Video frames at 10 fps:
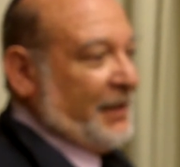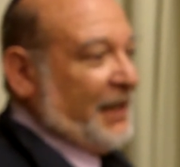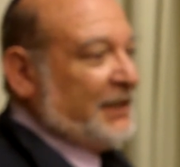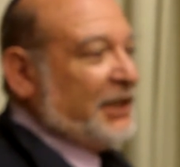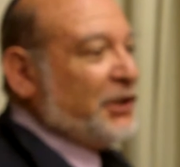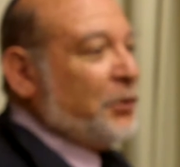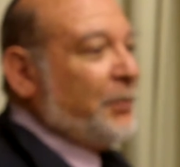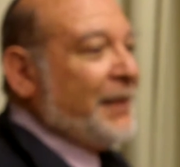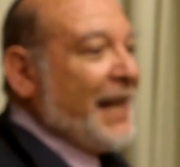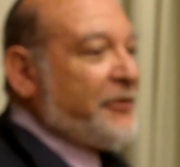It's a
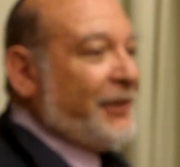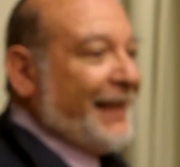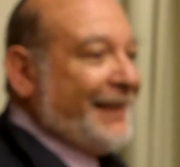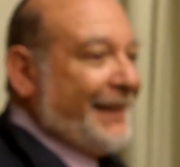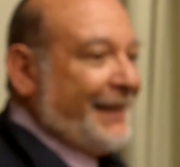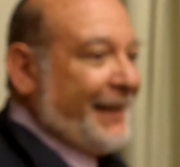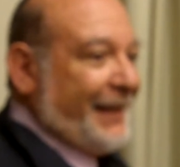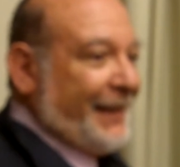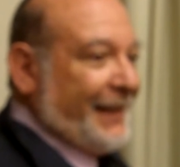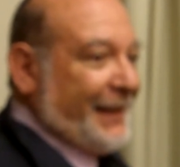supernatural
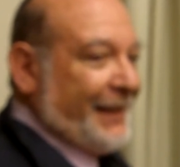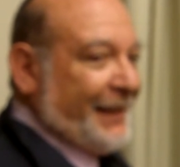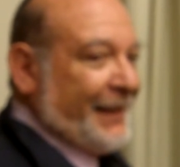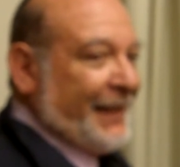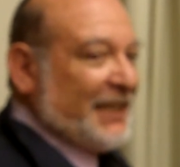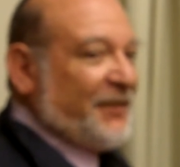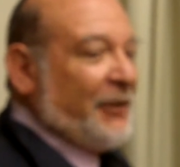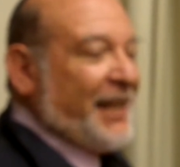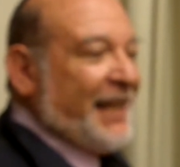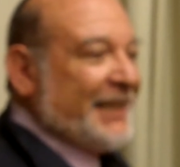entity. Its
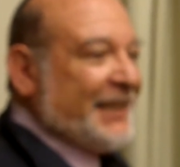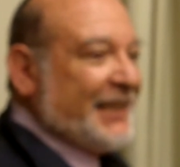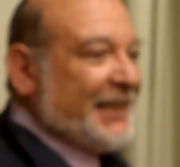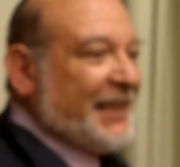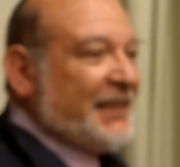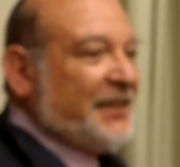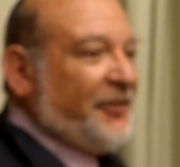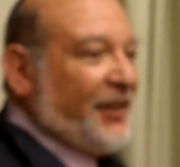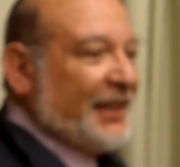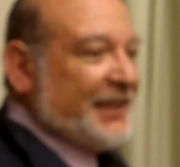very existence
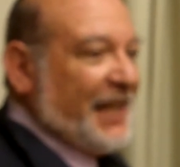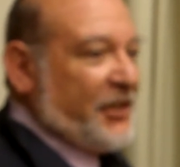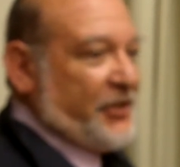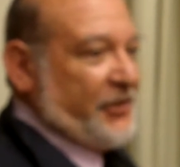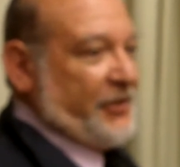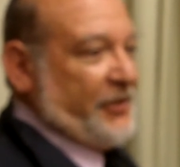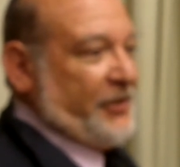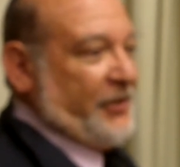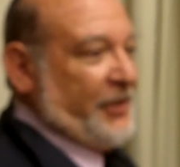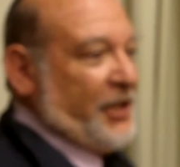defies nature.
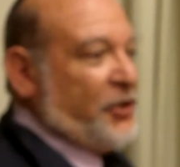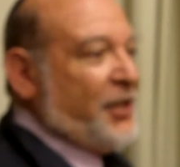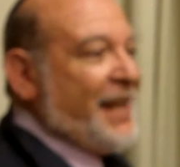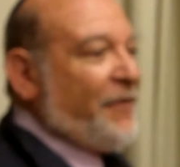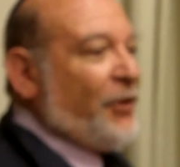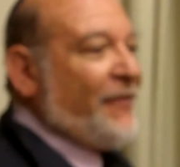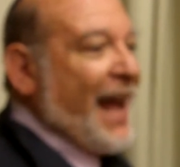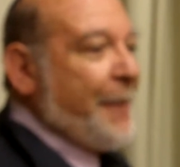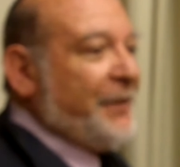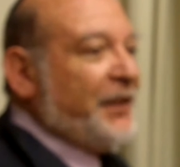It should never have
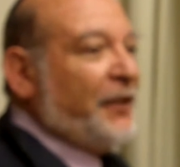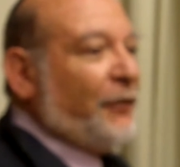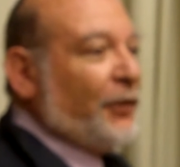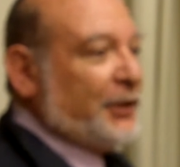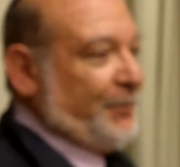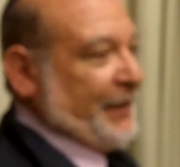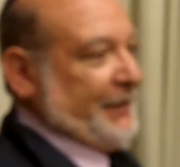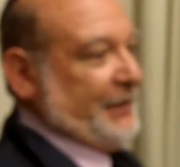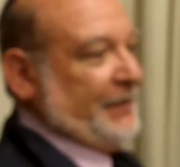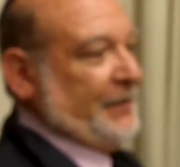happened in the first
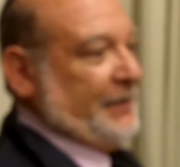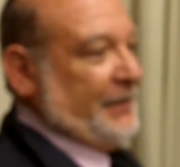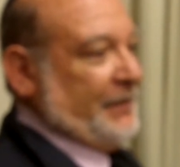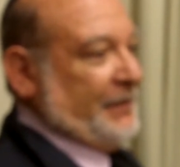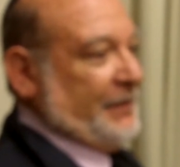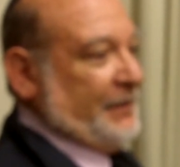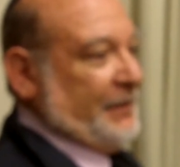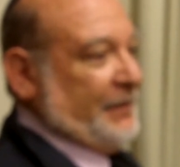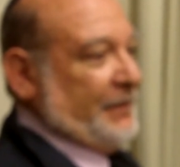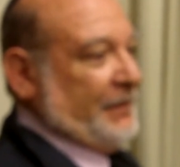place.
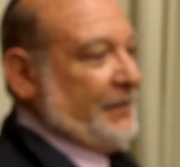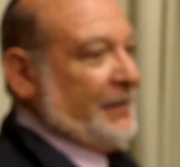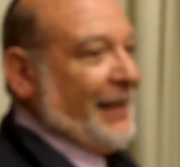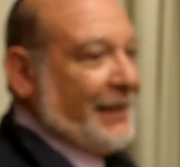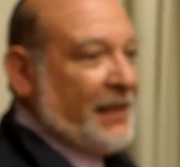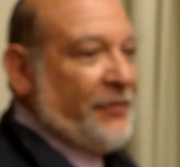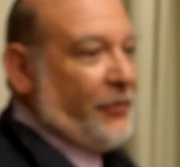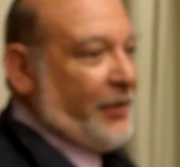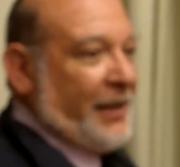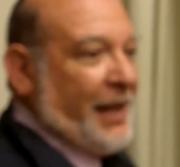In
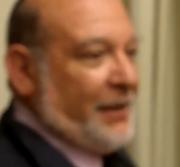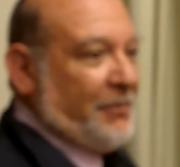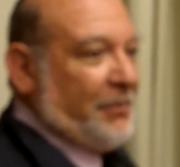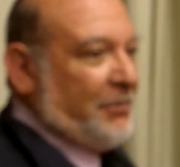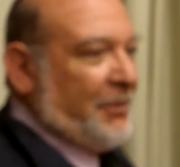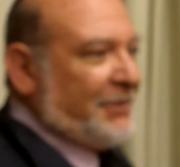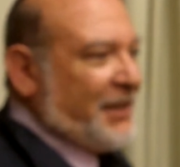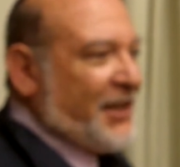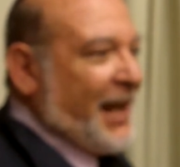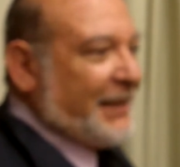1948, what were
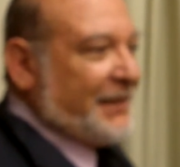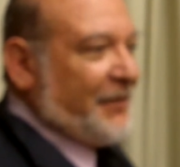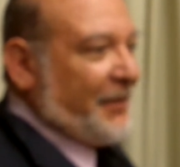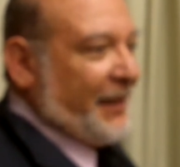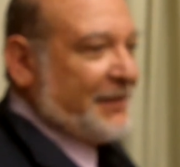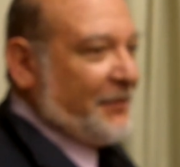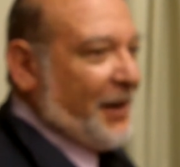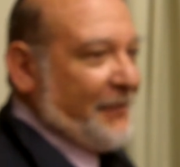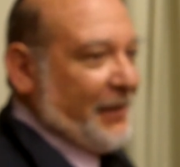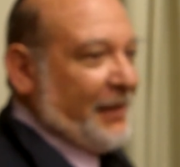the chances of the thing
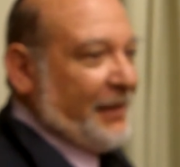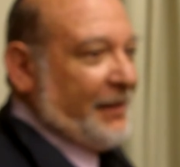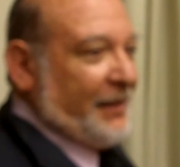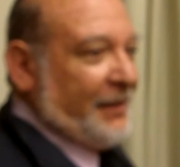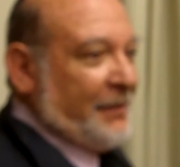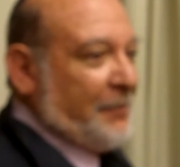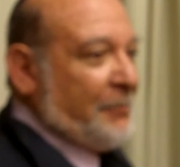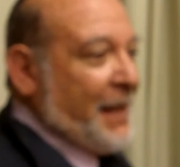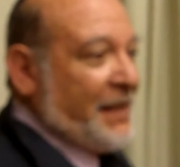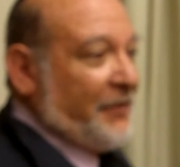surviving?
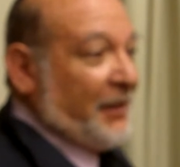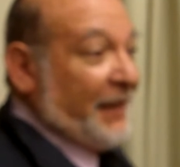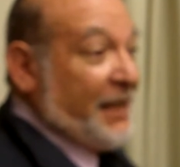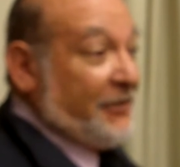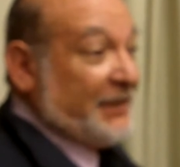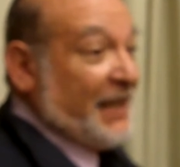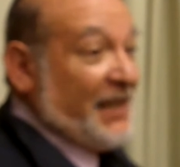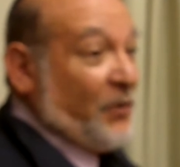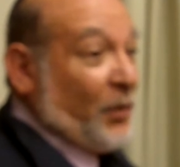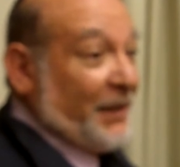Many of the leaders didn't
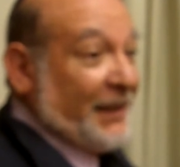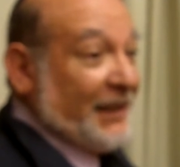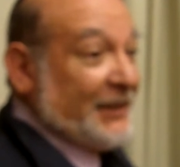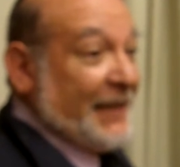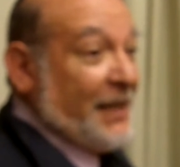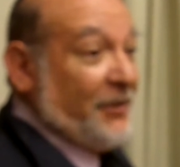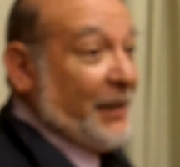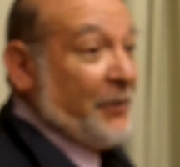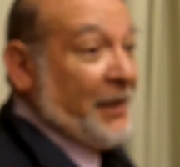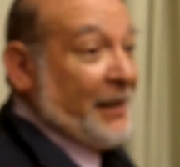even want to declare statehood.
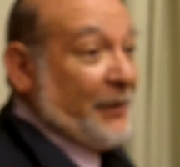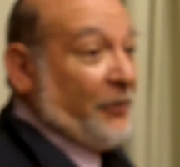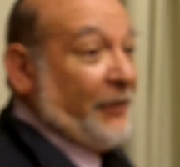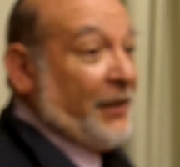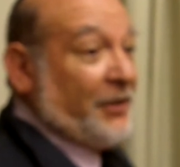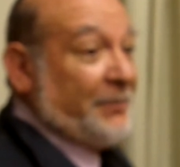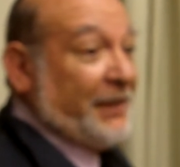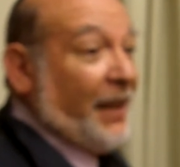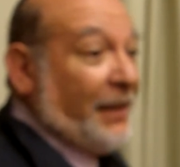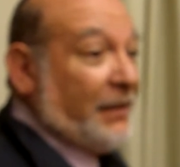They were afraid it couldn't be
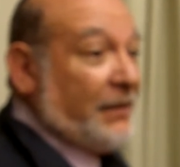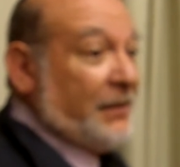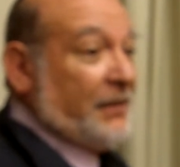done.